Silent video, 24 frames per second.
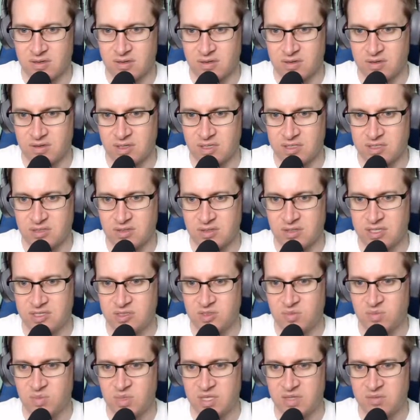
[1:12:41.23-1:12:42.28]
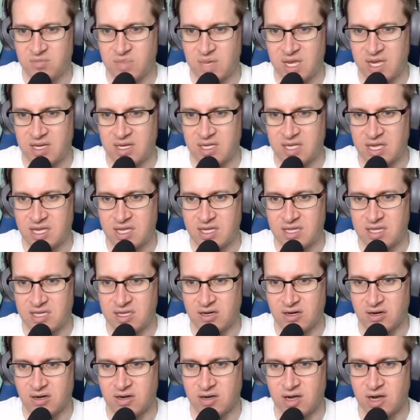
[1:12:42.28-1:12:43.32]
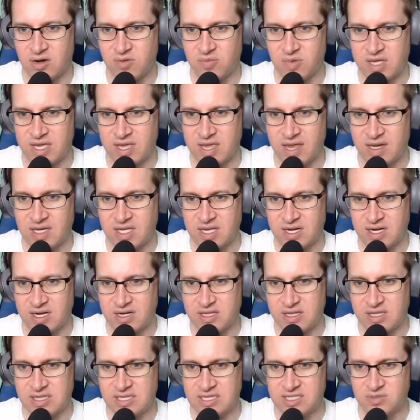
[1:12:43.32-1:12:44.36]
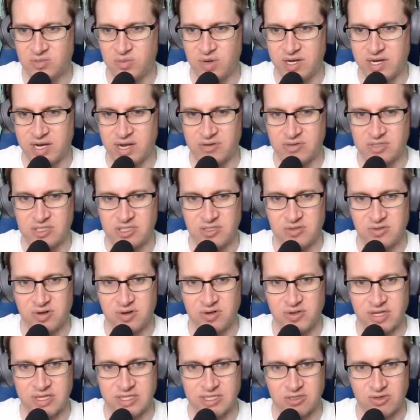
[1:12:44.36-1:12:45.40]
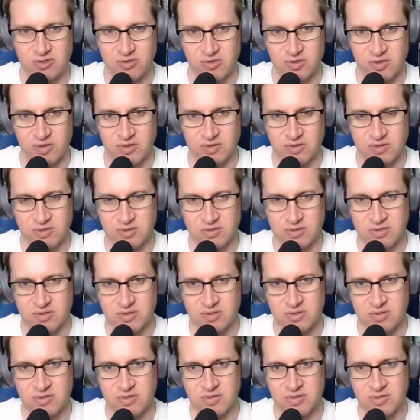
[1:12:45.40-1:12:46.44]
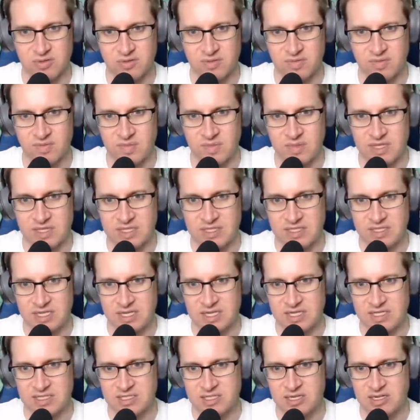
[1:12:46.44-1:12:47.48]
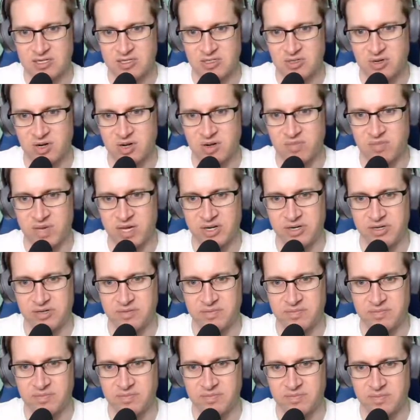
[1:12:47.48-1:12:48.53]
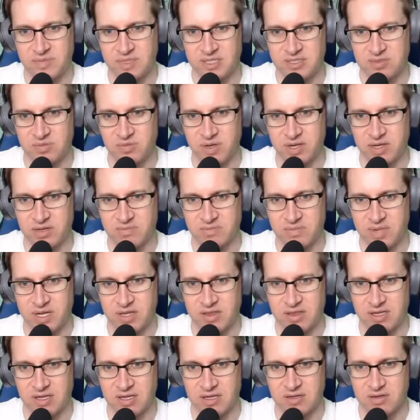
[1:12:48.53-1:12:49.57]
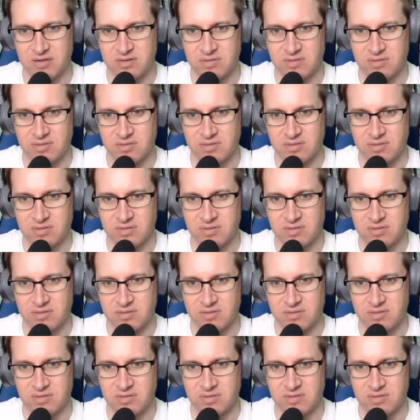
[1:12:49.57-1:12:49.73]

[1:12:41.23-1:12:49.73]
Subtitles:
Okay, so this will be the main gate here. Oh, we can get it on this way now, too. Oh, that's cool. See, this is going to turn out better this way, I think.